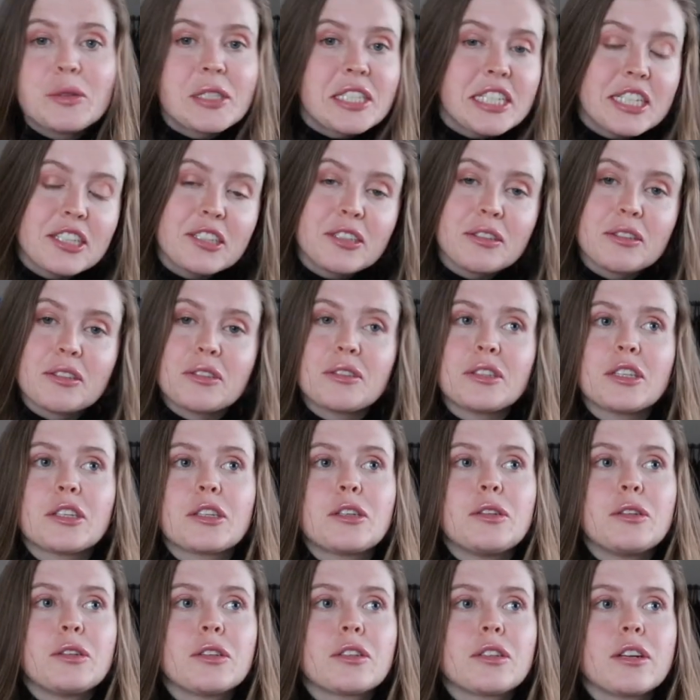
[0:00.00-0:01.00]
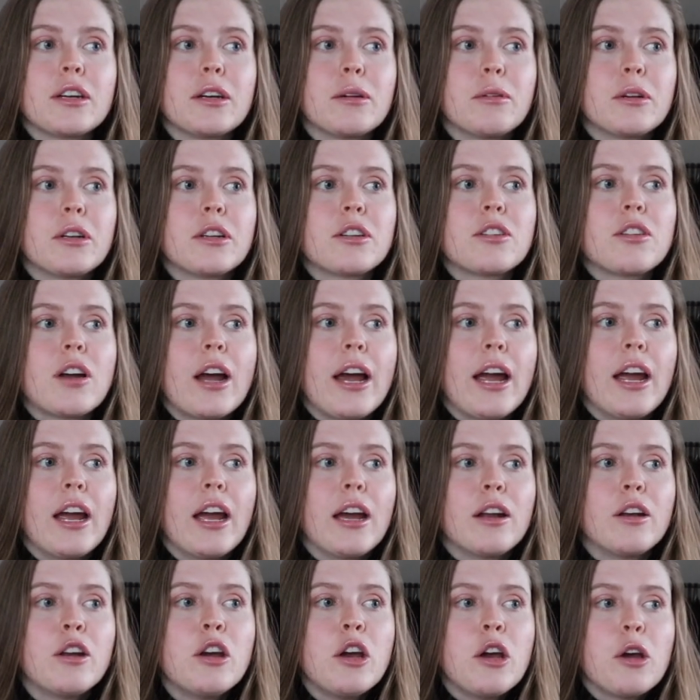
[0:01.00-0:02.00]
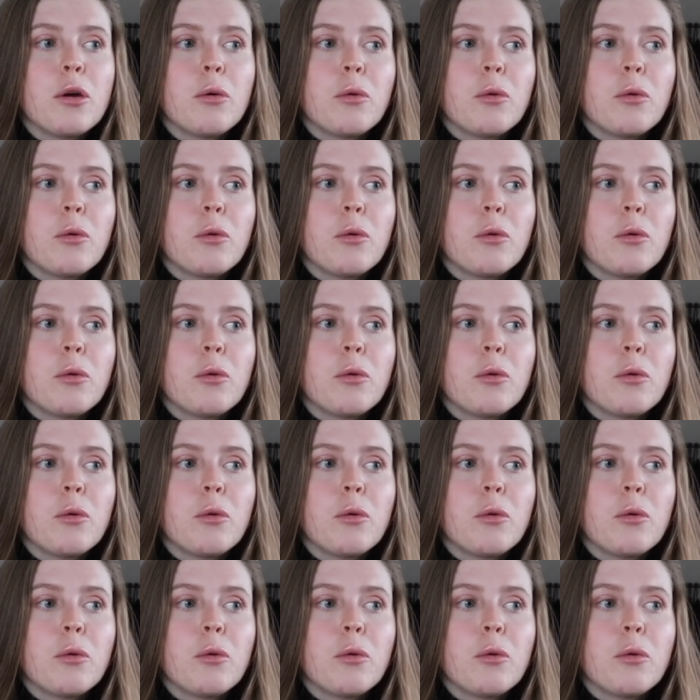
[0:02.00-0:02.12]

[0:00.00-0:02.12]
which I thought was really cool, so I want to try and